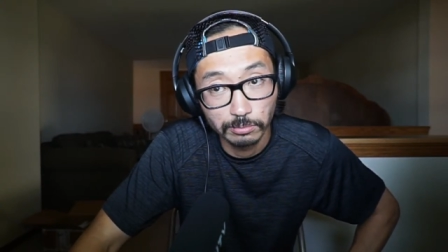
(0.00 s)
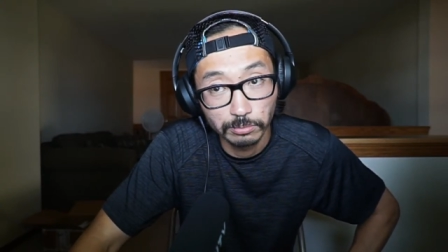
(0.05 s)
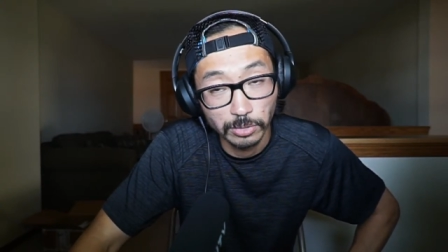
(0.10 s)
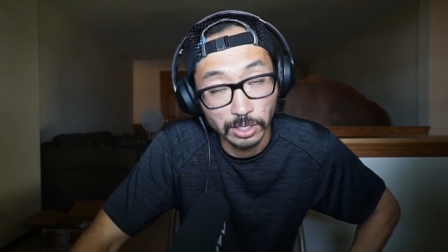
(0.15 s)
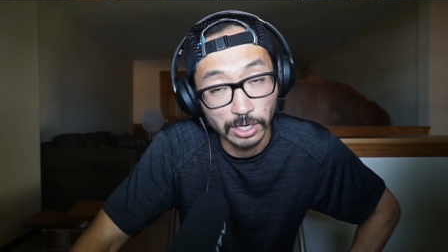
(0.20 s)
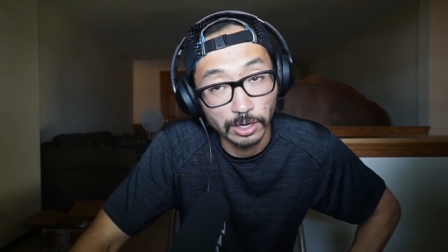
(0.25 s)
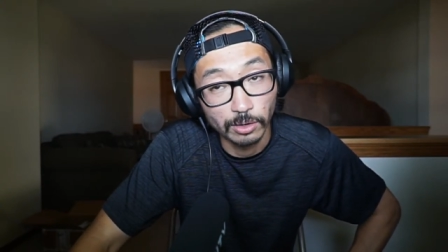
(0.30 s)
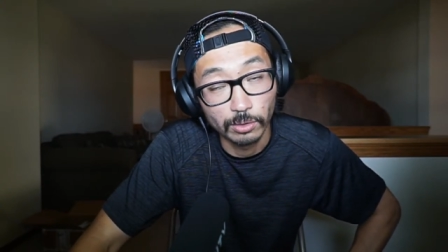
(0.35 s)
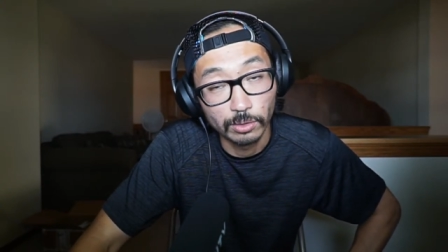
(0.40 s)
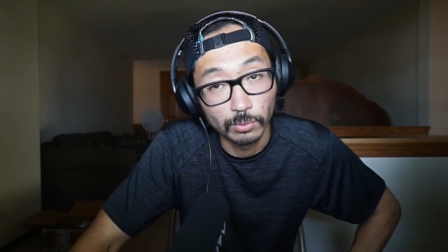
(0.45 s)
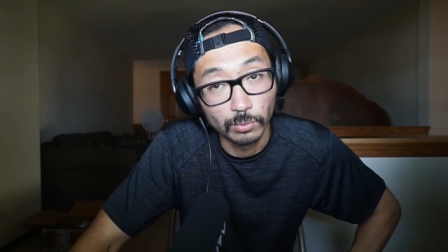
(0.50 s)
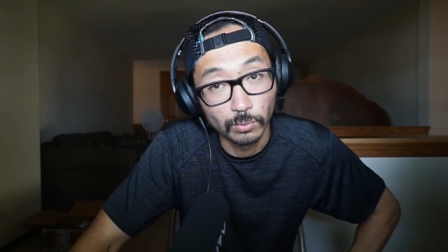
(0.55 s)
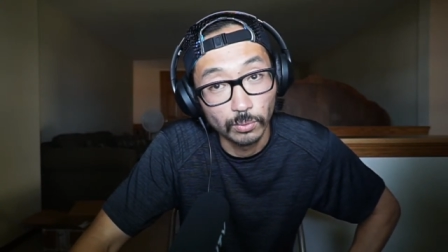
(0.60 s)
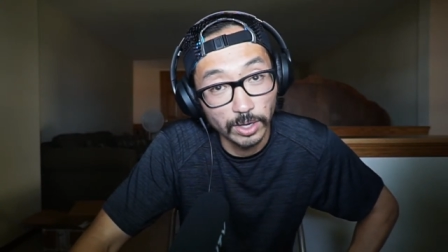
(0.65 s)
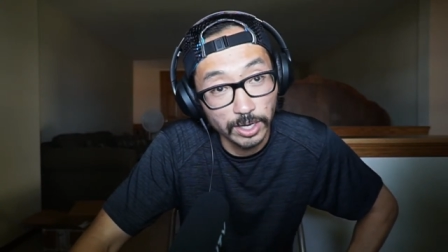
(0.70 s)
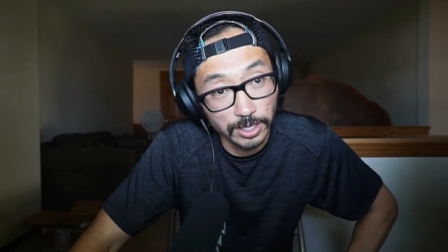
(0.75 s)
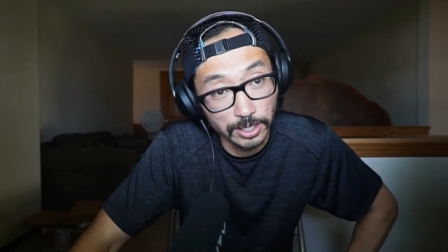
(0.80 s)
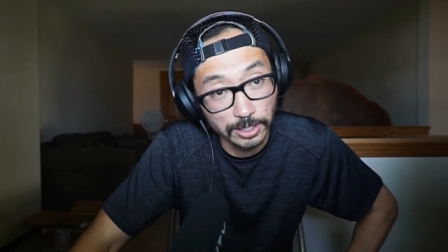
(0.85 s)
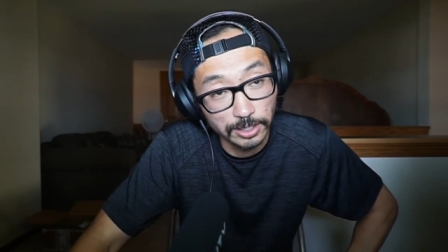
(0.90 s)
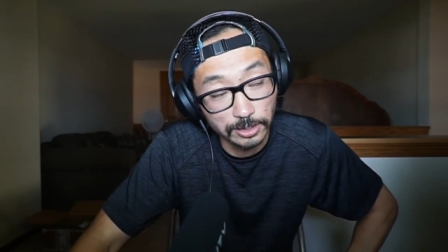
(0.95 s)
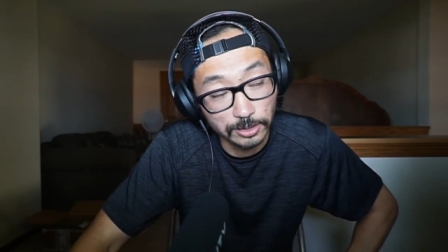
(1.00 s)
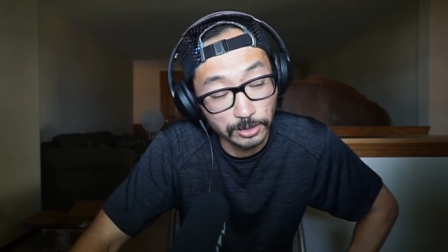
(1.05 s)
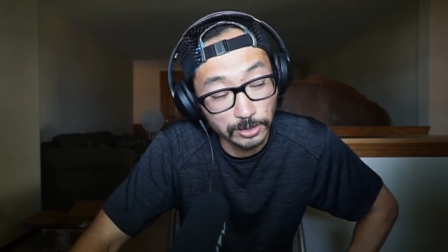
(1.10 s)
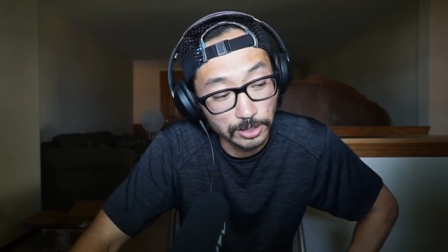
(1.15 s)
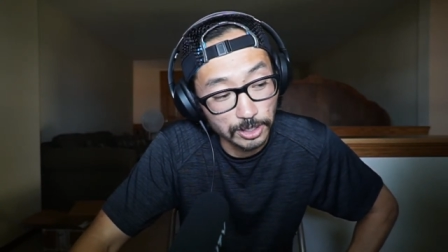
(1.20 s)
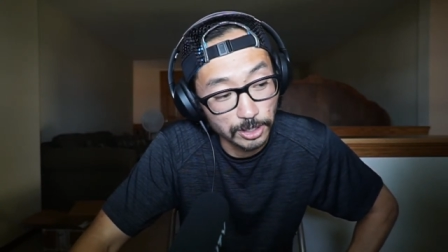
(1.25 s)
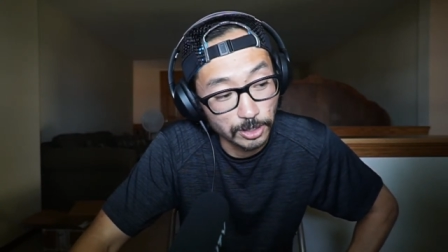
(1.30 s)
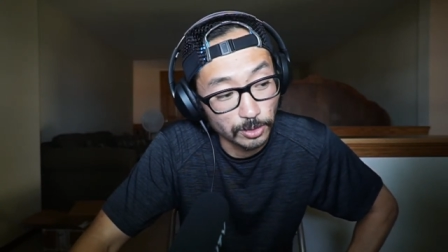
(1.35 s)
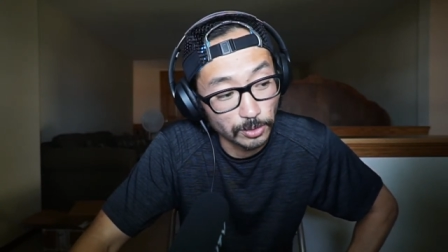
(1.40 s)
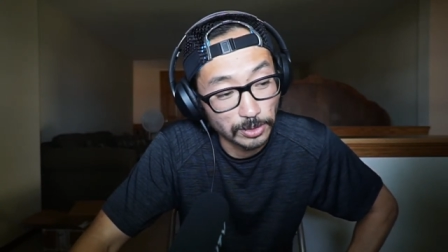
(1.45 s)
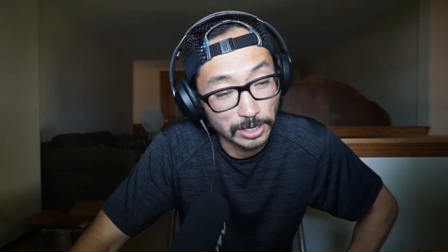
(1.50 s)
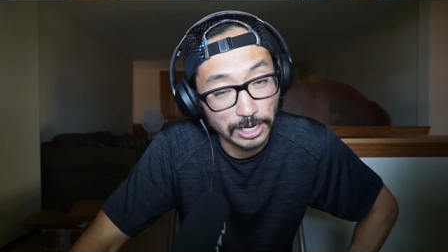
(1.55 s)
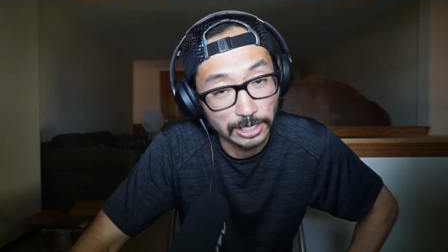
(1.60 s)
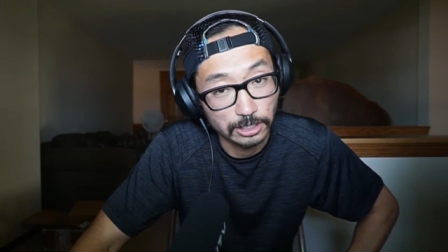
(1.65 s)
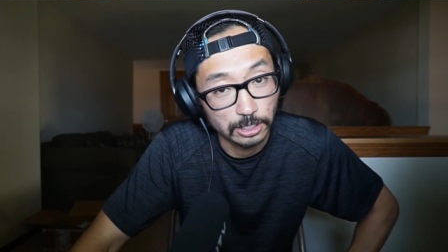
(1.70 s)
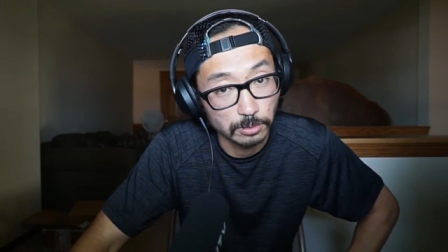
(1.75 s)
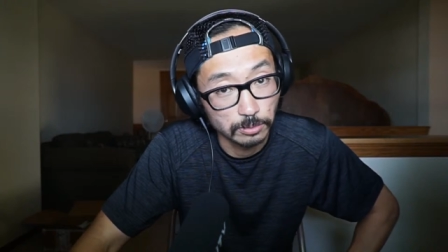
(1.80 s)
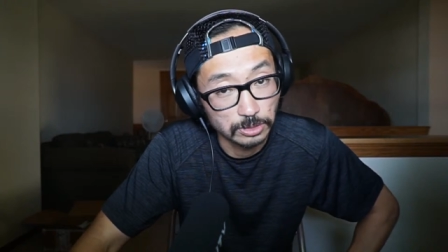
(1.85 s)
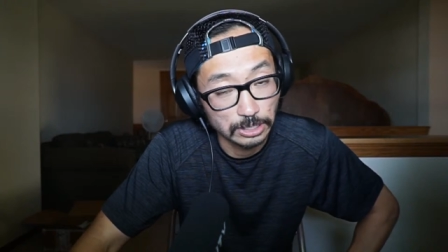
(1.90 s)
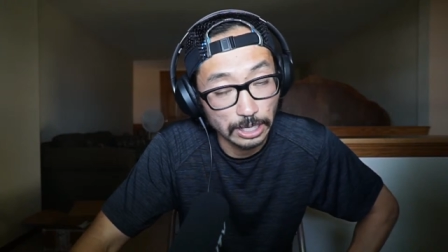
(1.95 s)
But I would wait until the Hero 9
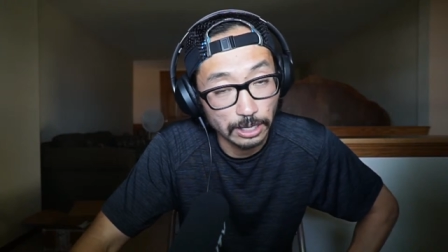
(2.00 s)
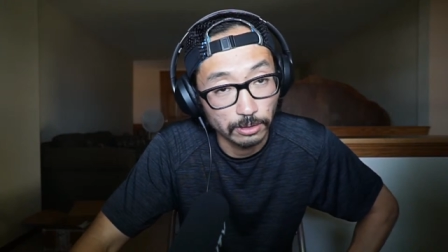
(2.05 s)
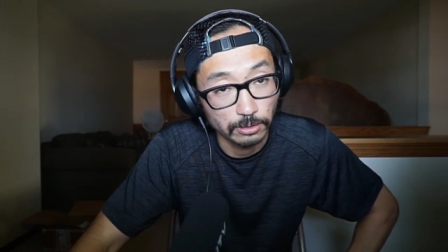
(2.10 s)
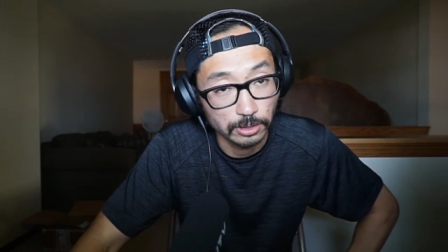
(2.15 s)
comes out,